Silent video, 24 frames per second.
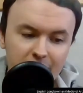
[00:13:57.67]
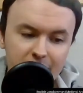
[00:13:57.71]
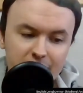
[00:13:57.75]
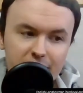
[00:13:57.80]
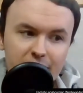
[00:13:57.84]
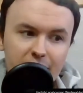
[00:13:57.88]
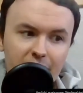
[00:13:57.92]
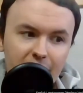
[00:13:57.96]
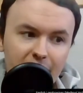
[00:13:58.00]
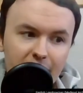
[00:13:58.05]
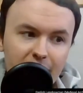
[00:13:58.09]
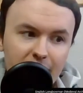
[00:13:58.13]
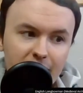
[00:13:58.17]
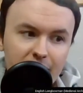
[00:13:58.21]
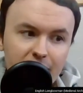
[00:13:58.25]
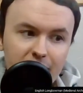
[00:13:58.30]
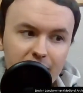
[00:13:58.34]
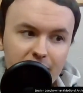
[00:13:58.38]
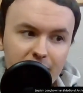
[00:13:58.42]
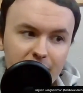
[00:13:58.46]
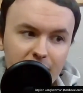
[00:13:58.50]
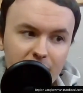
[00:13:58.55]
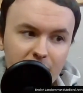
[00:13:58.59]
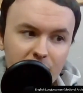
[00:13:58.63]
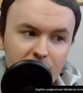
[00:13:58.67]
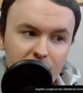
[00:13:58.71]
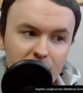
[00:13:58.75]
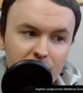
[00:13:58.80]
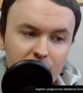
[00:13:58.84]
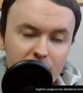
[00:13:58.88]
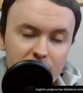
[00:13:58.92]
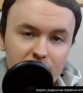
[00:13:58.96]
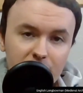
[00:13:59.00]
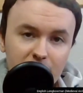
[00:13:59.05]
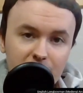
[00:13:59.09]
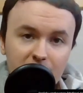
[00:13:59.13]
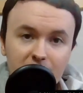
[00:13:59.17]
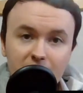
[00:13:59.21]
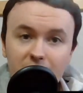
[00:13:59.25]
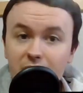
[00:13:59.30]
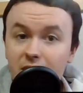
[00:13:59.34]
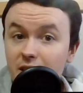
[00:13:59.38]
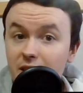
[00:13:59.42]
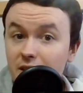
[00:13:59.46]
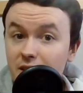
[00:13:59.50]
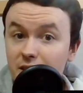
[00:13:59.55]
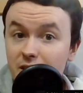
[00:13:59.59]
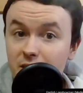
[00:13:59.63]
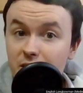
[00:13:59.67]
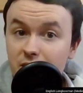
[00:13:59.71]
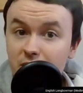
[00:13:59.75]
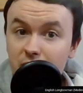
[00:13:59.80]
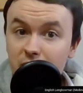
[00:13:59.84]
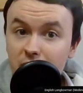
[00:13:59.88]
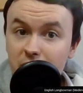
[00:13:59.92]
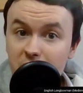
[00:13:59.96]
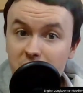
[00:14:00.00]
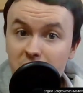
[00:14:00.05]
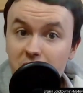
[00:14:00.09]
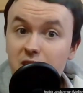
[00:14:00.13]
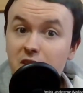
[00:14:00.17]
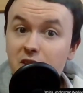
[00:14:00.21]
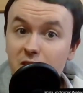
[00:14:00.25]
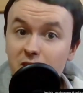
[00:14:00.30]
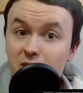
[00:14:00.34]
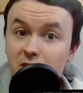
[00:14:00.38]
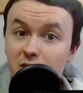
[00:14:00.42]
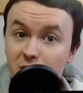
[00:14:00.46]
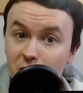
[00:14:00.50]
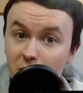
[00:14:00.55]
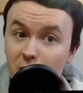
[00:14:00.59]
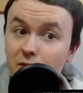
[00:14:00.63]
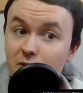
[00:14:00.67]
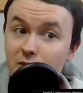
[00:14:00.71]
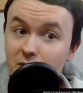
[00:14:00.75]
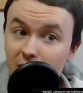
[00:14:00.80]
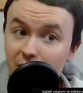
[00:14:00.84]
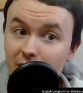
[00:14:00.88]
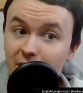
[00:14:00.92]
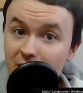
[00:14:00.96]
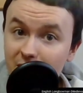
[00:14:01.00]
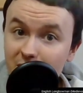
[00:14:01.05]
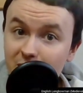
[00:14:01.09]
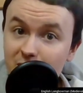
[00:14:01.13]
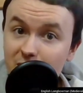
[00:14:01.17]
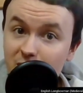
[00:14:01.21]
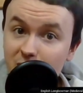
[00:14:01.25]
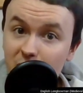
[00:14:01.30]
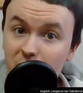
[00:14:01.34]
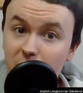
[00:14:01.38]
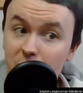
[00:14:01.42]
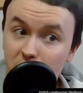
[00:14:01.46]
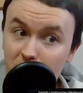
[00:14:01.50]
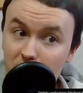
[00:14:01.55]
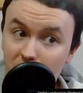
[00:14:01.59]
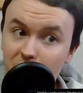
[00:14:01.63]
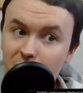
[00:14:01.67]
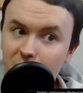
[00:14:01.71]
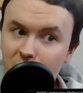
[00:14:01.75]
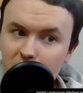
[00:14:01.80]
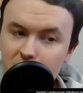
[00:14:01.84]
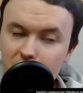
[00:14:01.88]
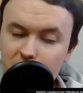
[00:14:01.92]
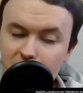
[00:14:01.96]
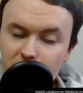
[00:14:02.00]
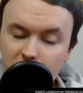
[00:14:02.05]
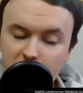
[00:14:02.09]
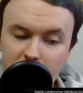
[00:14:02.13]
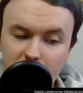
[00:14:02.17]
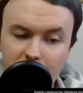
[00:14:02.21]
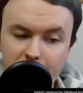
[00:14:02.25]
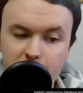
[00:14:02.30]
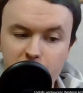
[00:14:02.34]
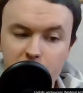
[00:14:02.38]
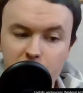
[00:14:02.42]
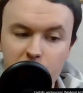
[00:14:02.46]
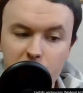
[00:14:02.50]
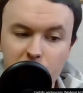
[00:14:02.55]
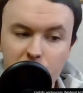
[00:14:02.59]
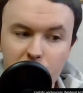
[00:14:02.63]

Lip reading: that the existence of that insult, the reverse V, as you